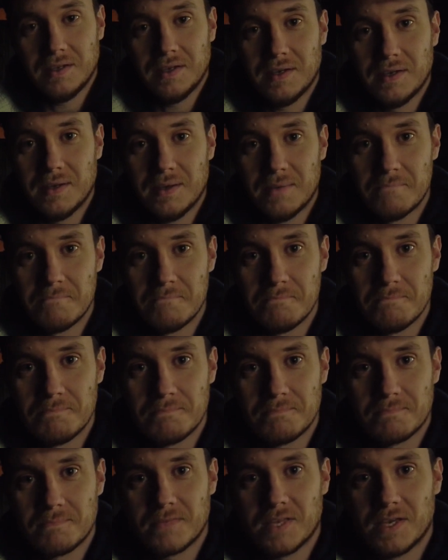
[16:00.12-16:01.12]

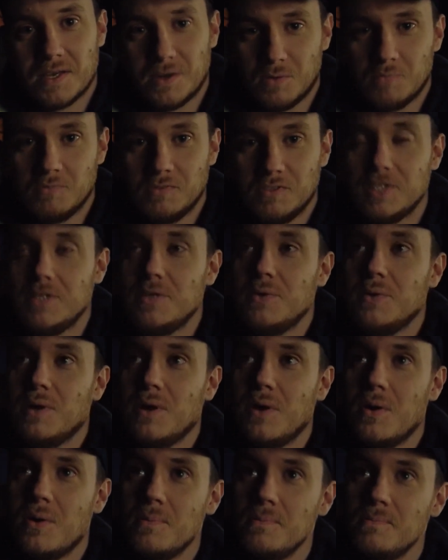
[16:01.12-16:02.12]
and hopefully you
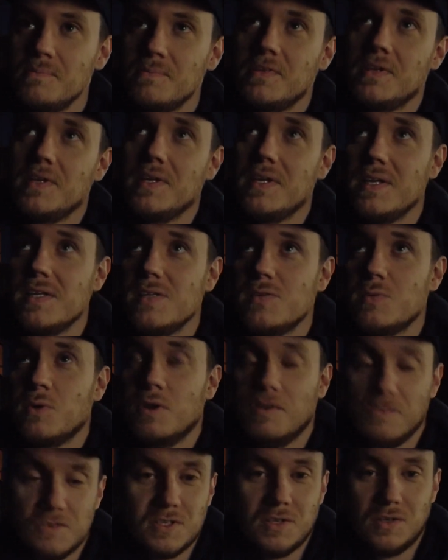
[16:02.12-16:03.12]
at home, that it is
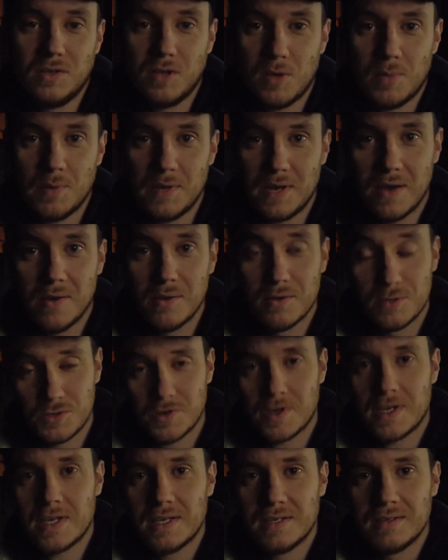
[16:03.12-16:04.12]
worth still coming out and
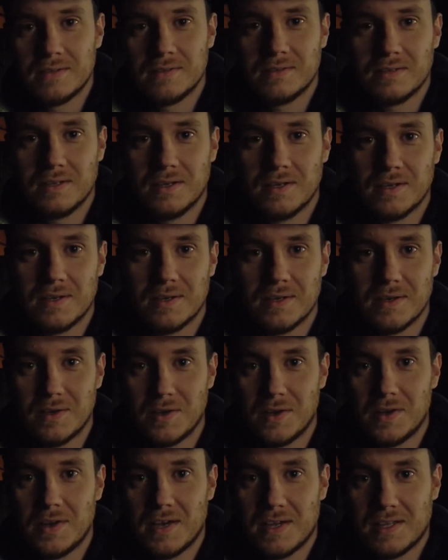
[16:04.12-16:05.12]
trying
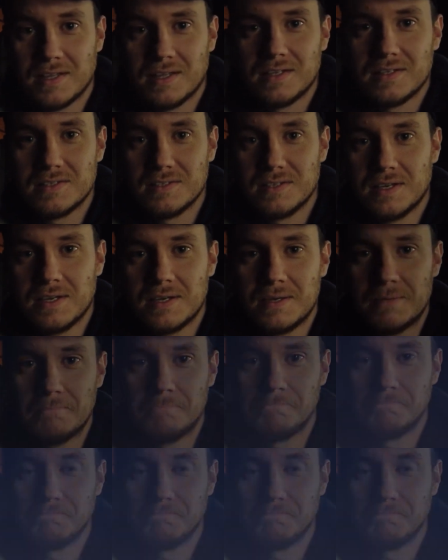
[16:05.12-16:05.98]
on a night like tonight.